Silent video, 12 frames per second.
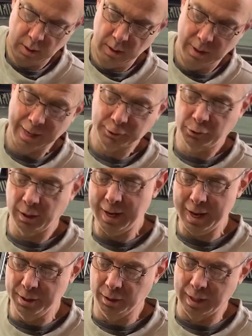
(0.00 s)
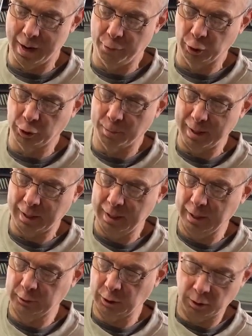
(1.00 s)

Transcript: The extra handle leverage will make it easier